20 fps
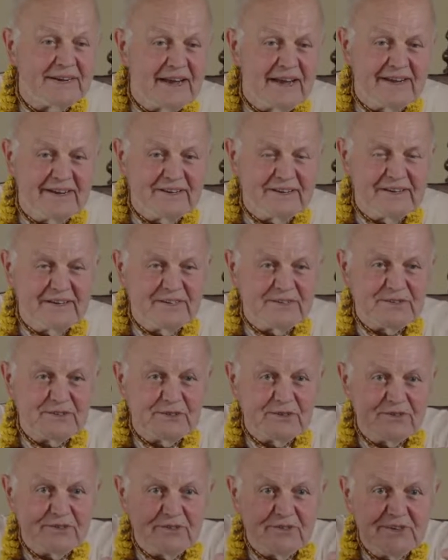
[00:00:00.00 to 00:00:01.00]
light, and he saw
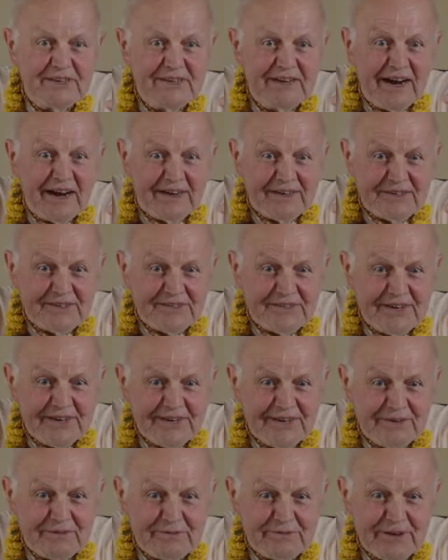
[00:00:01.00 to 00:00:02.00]
3 guys
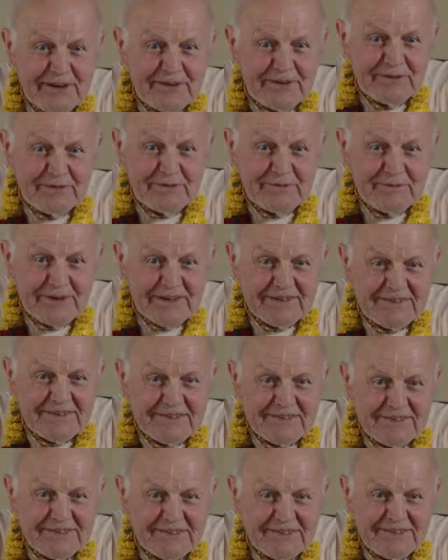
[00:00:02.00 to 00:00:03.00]
standing in front of him like
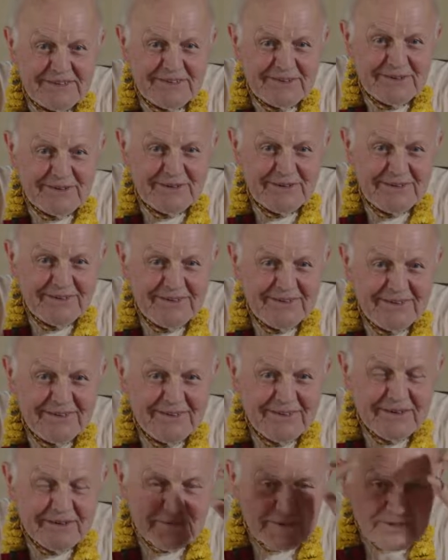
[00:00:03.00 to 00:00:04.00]
this,
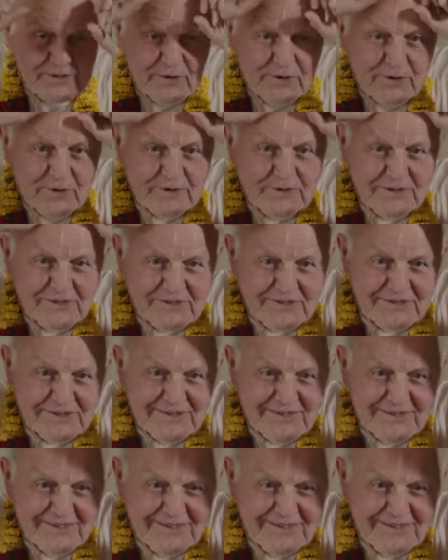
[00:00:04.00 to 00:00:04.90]
with horns,